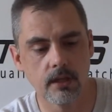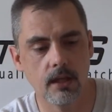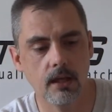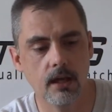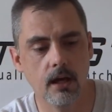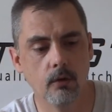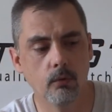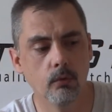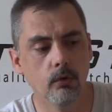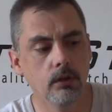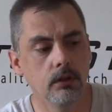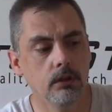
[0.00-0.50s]

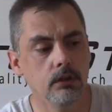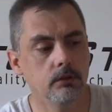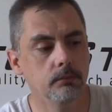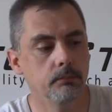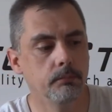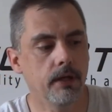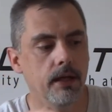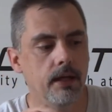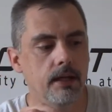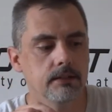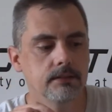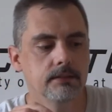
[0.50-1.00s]
I wanted to
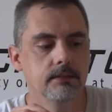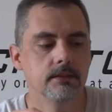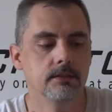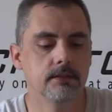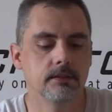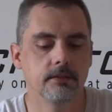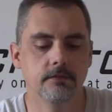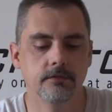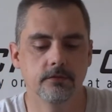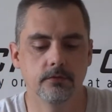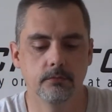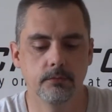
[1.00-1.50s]
pass this
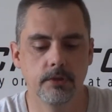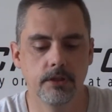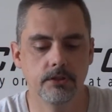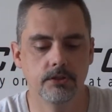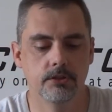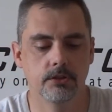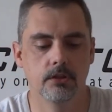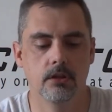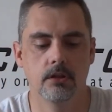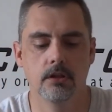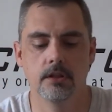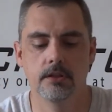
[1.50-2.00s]

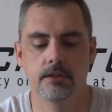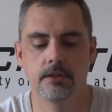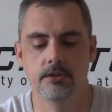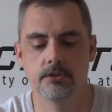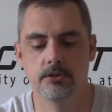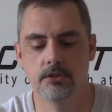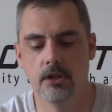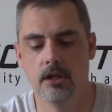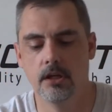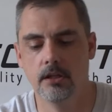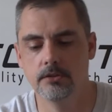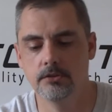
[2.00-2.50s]
information on that
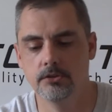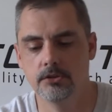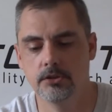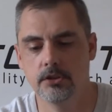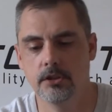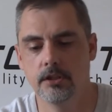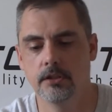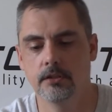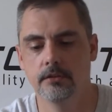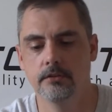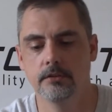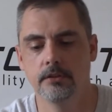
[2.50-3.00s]
John
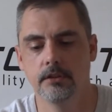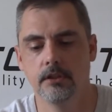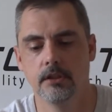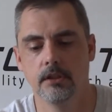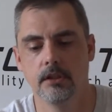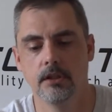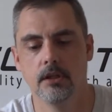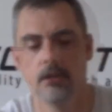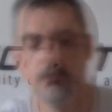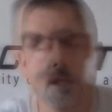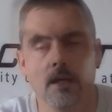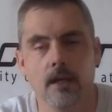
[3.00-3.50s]
shared.
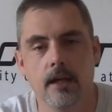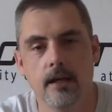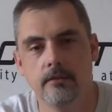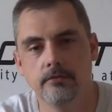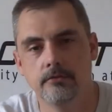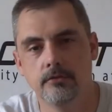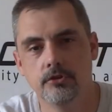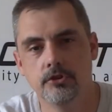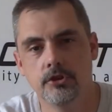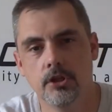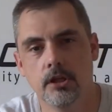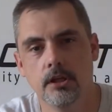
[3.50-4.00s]

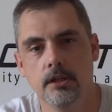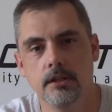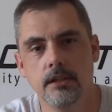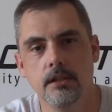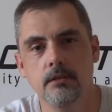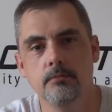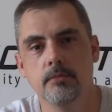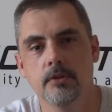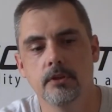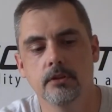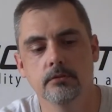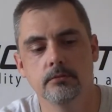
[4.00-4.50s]
After John
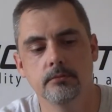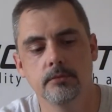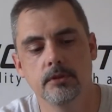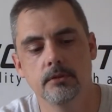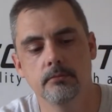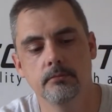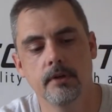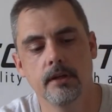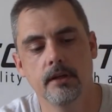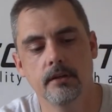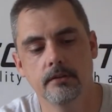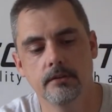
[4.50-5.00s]
emailed me
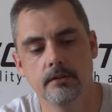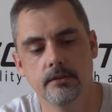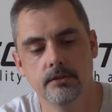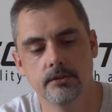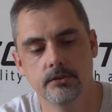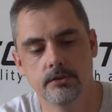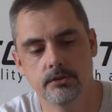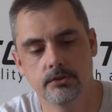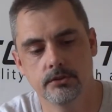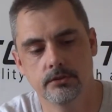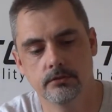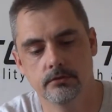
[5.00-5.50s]
about
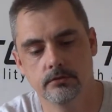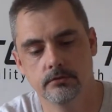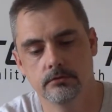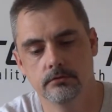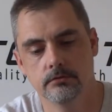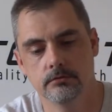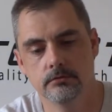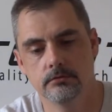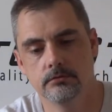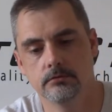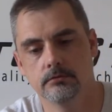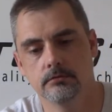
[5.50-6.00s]
this
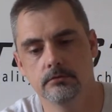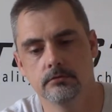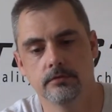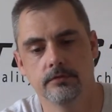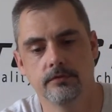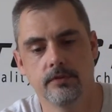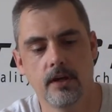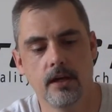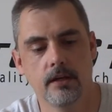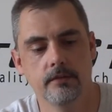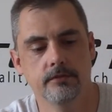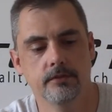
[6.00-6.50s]

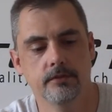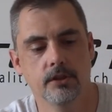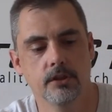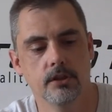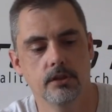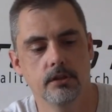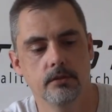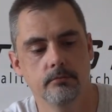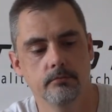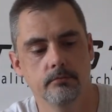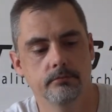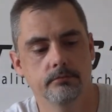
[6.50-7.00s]

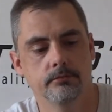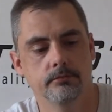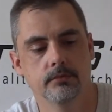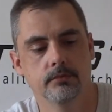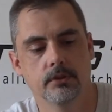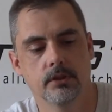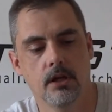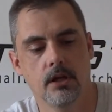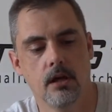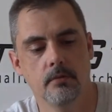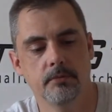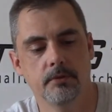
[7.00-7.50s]
5-cup
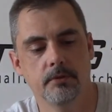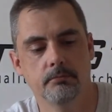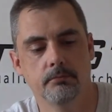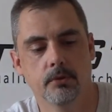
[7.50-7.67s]
Comet